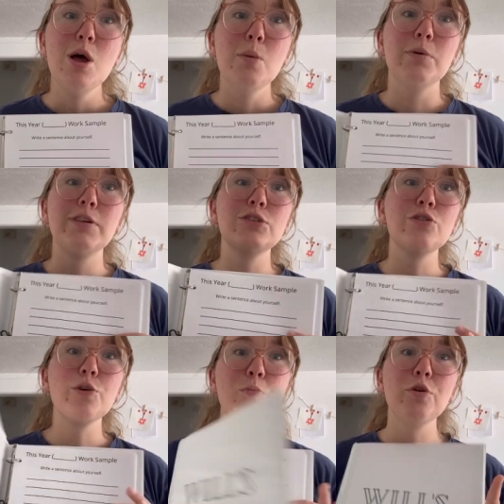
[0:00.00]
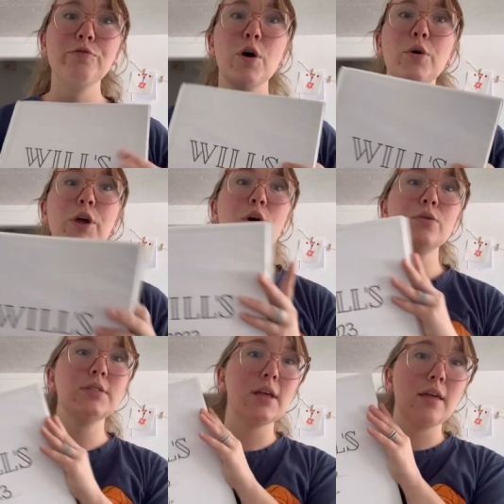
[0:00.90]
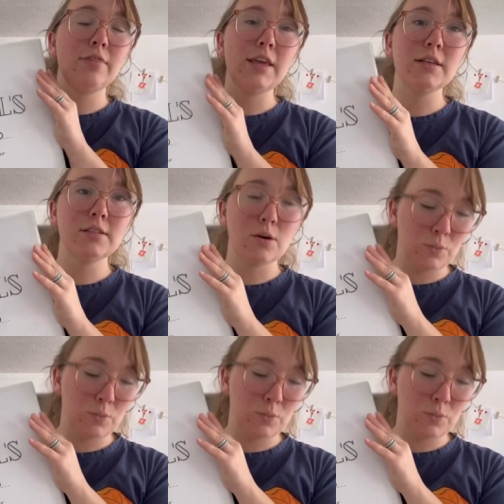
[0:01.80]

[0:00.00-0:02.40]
But these are their portfolios. These,